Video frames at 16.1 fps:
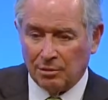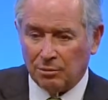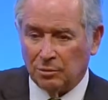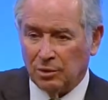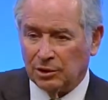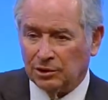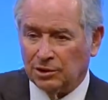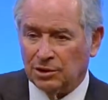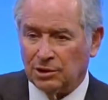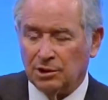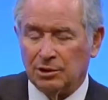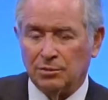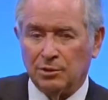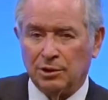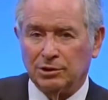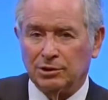was
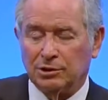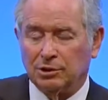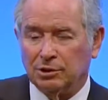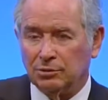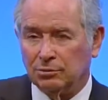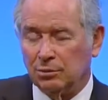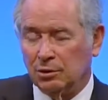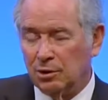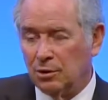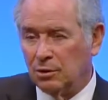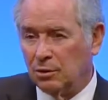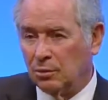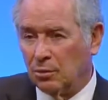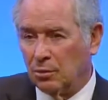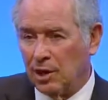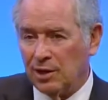to
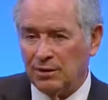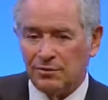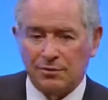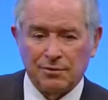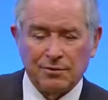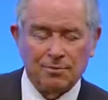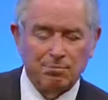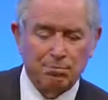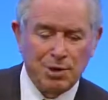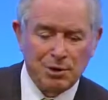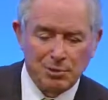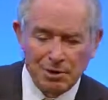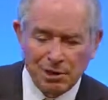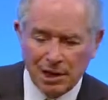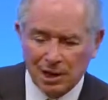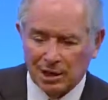wait for
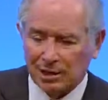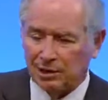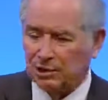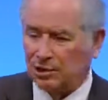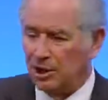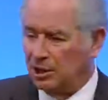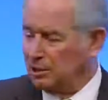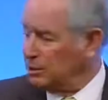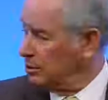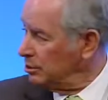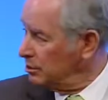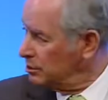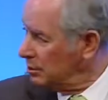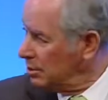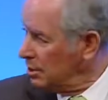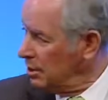periodic
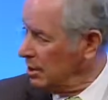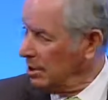changes